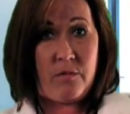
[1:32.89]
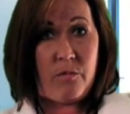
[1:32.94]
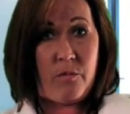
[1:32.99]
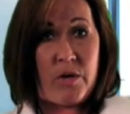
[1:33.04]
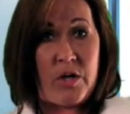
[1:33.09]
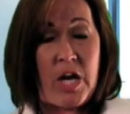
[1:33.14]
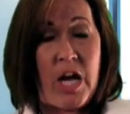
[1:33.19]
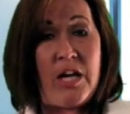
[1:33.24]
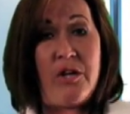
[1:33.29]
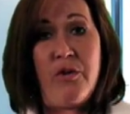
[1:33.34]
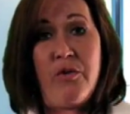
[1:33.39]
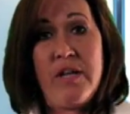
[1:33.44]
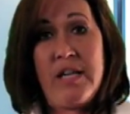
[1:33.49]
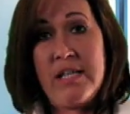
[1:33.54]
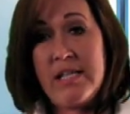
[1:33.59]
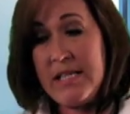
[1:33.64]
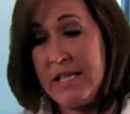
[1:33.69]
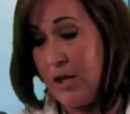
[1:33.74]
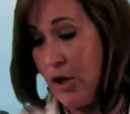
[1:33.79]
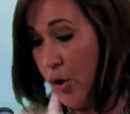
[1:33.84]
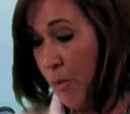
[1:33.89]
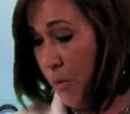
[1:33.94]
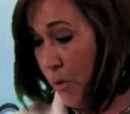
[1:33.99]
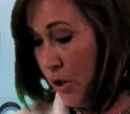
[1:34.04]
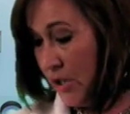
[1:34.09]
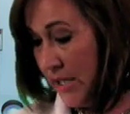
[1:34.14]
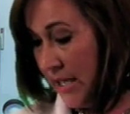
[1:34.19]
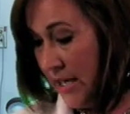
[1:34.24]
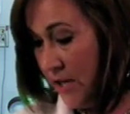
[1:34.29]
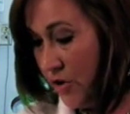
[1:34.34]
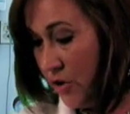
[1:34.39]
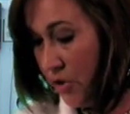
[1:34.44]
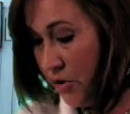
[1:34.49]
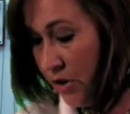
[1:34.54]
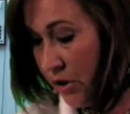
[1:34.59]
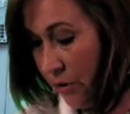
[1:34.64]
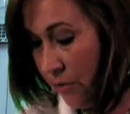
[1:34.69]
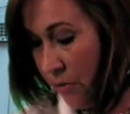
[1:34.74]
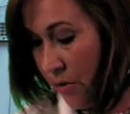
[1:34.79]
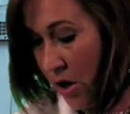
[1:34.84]
We're not doing a sterile procedure,
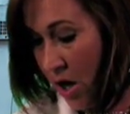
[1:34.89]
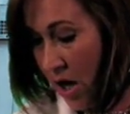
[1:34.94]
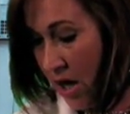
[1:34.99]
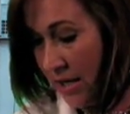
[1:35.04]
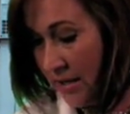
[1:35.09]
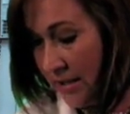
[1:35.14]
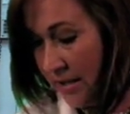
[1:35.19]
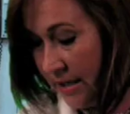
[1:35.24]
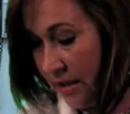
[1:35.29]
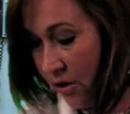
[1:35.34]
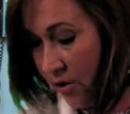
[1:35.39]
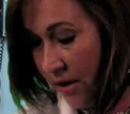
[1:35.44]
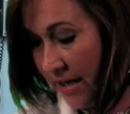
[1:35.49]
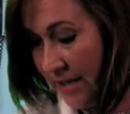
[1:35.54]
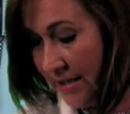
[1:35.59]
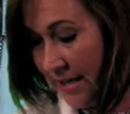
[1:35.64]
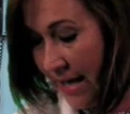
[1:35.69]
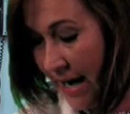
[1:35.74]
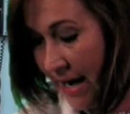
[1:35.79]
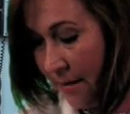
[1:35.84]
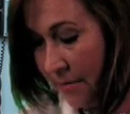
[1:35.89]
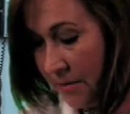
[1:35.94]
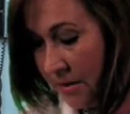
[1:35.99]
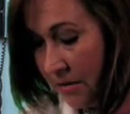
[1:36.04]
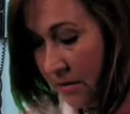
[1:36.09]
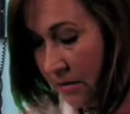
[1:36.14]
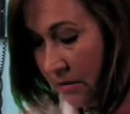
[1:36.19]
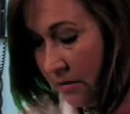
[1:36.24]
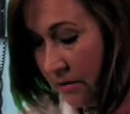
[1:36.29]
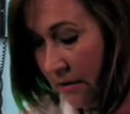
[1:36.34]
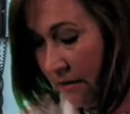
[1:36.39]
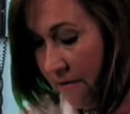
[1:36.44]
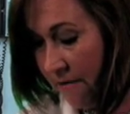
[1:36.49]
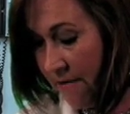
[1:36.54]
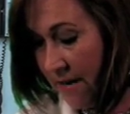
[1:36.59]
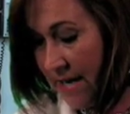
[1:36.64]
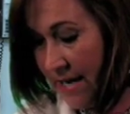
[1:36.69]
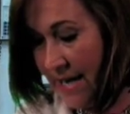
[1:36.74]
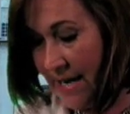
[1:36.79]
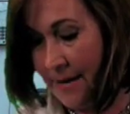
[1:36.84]
so non-sterile is absolutely
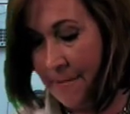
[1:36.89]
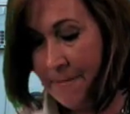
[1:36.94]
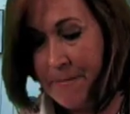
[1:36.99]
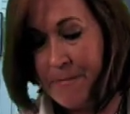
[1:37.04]
fine.